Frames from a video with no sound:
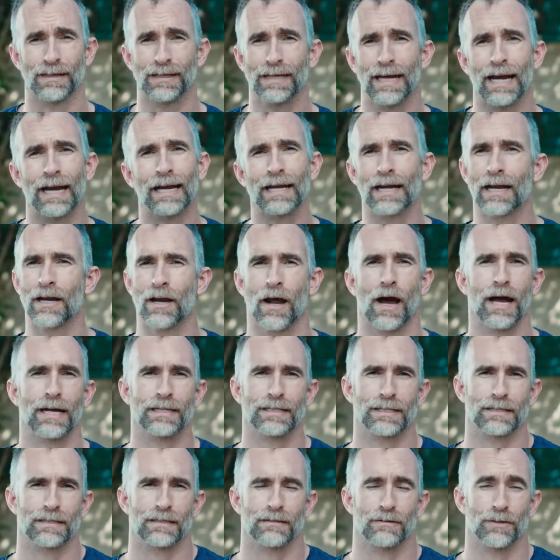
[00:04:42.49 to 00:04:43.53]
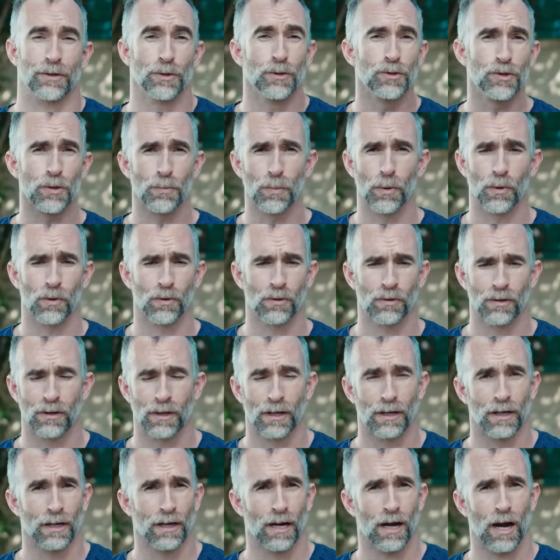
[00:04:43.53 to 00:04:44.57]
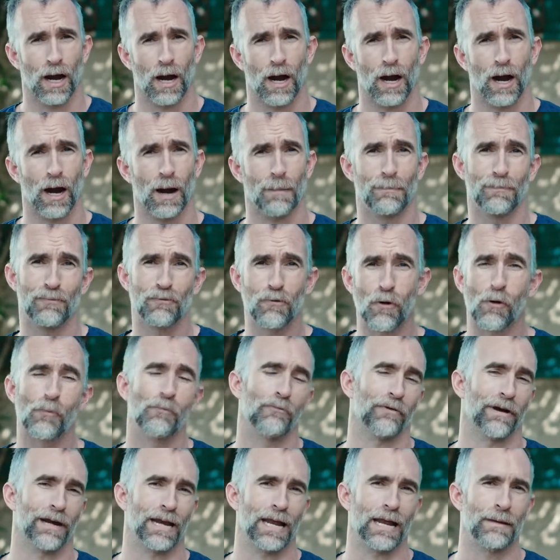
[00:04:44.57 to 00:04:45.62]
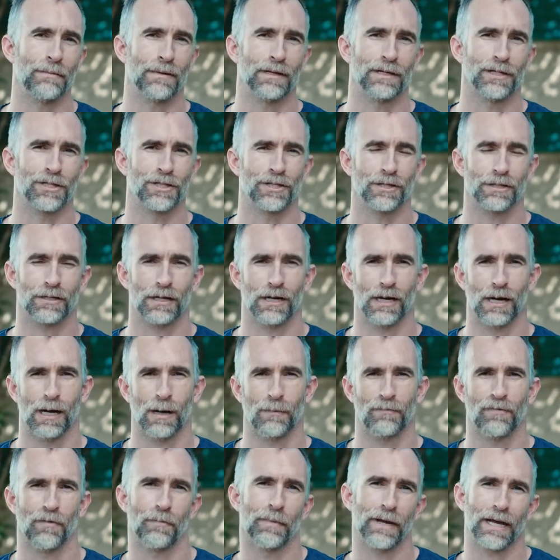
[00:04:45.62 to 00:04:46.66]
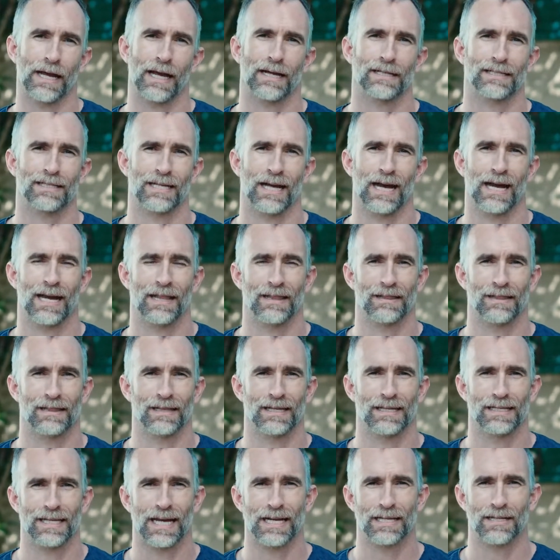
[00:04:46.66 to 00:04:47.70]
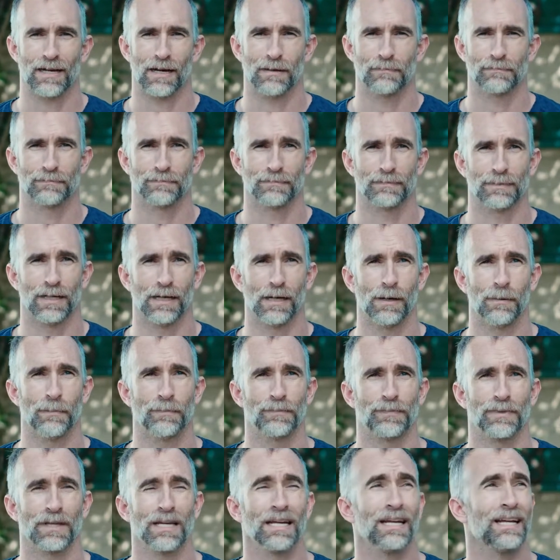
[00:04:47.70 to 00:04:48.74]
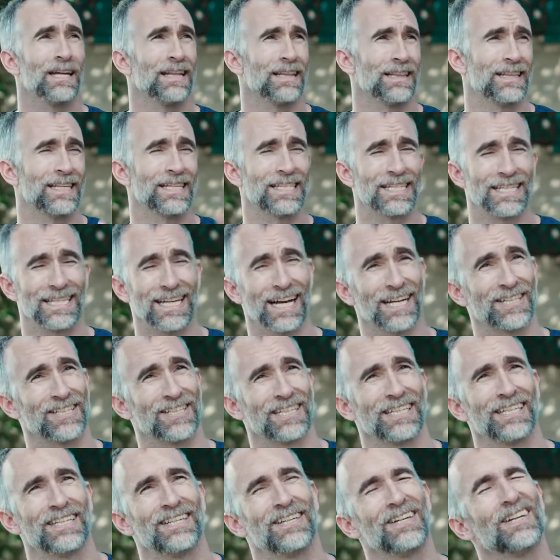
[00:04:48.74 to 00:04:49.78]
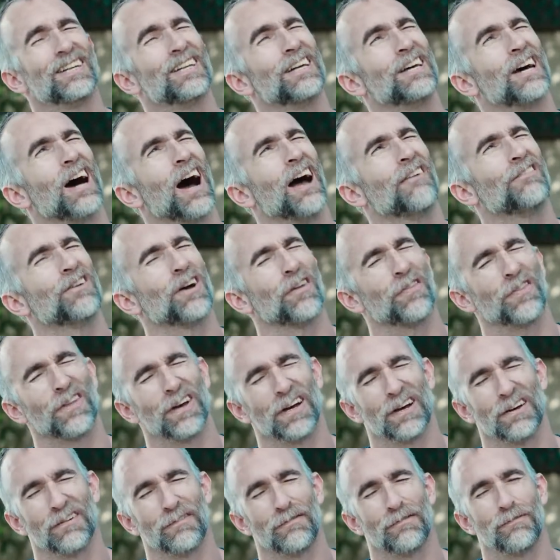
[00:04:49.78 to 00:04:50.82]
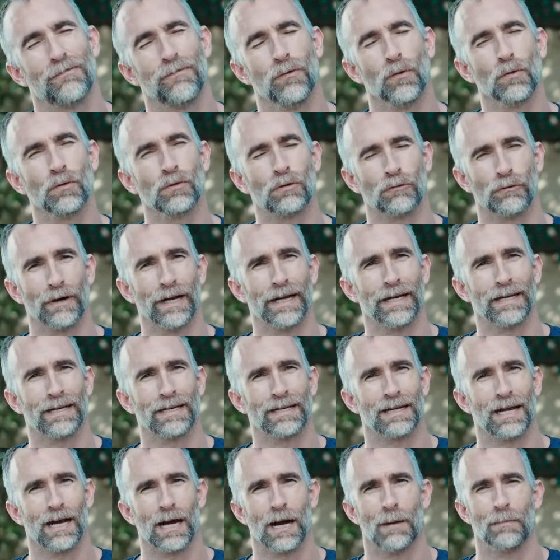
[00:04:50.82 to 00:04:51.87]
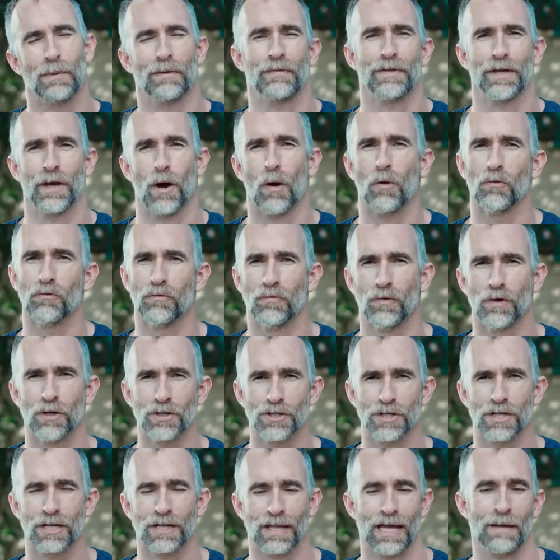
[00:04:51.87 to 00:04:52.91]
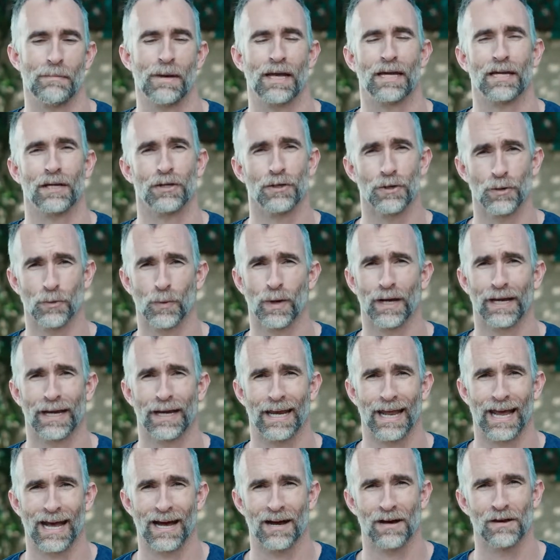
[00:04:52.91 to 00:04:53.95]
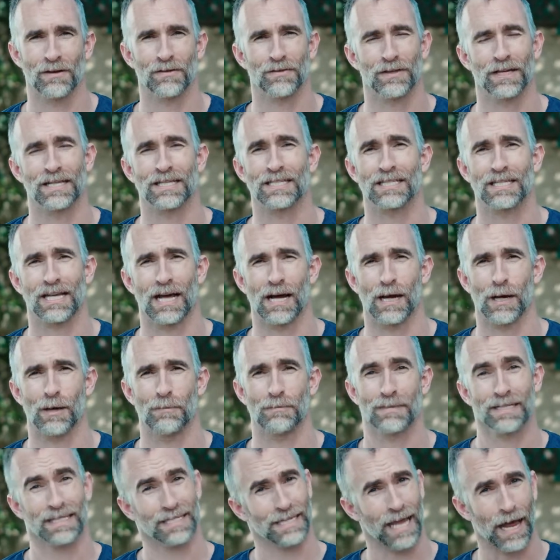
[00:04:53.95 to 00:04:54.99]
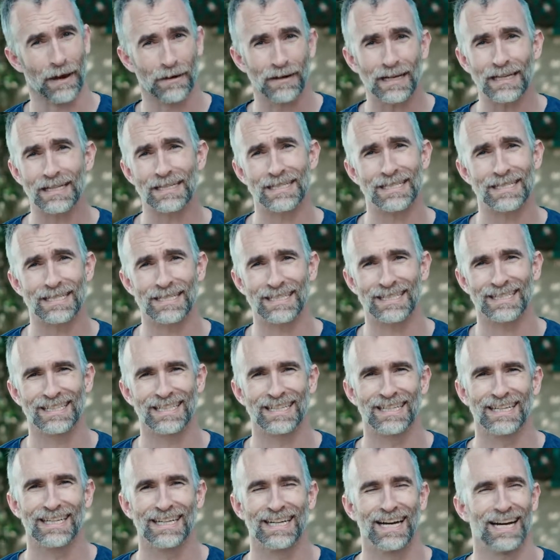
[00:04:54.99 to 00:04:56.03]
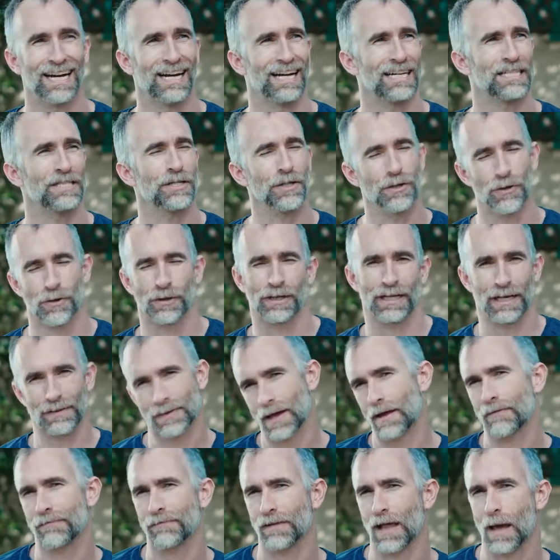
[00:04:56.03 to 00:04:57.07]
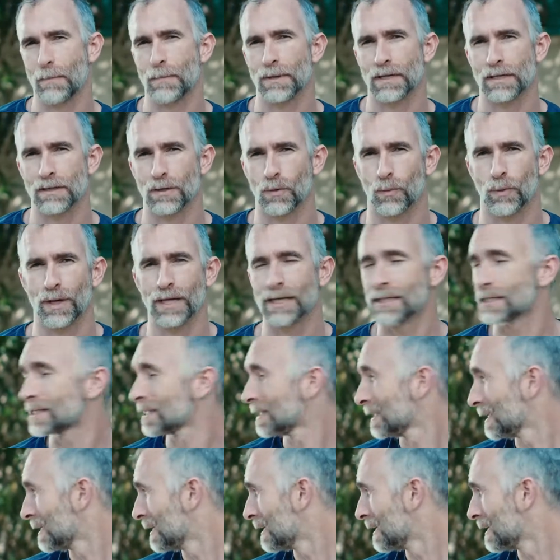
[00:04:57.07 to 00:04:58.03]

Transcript: getting a nice, usable, appropriate image for being outside in daytime. This is actually, I've got the full grid, but the old version. They make a new one now that's soundless. so you don't get that flapping in the wind.